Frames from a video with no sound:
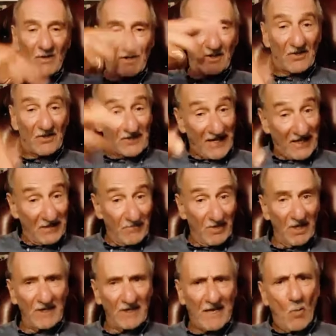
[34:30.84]
And the second
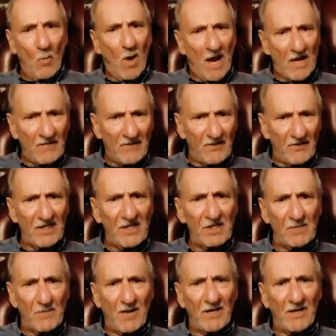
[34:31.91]
part, one of the
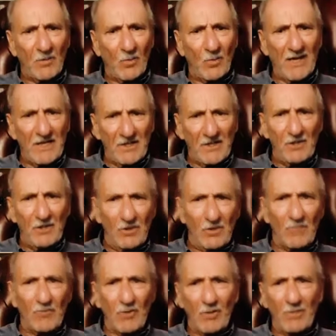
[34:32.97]
things, by the way, that you
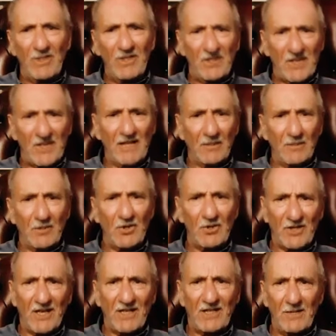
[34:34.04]
can probably tell, because
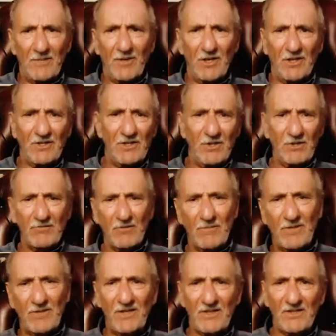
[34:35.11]
I keep asking you to
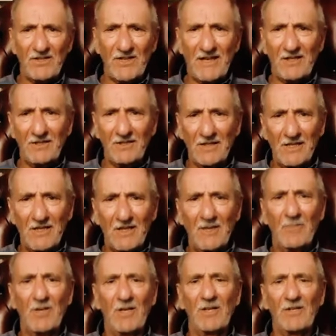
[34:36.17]
repeat the second
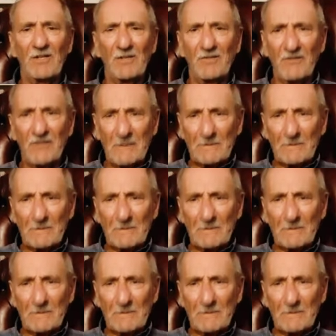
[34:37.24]
part of